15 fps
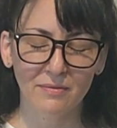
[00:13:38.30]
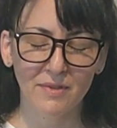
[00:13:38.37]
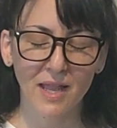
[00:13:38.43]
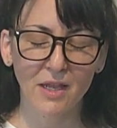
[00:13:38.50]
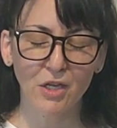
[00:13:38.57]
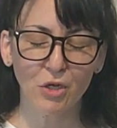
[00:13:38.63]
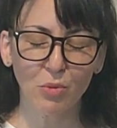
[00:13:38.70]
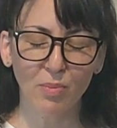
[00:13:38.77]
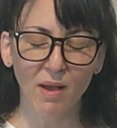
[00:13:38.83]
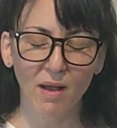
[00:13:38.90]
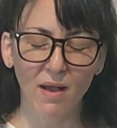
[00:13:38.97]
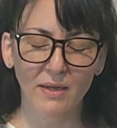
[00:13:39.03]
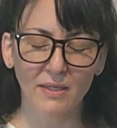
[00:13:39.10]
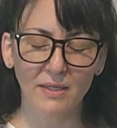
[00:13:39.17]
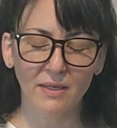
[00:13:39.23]
Thank your
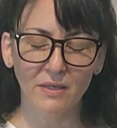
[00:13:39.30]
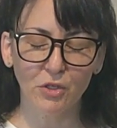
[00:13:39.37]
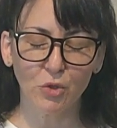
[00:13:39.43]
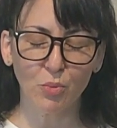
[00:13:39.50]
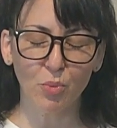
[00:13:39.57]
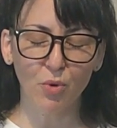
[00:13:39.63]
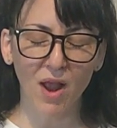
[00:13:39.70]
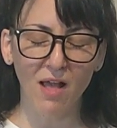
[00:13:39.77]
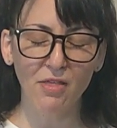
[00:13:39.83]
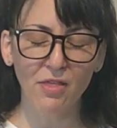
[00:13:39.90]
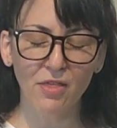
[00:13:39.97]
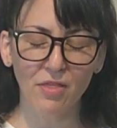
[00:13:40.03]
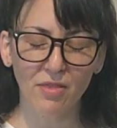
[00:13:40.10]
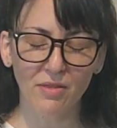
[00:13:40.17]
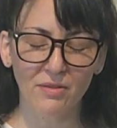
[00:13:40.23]
body and your breath.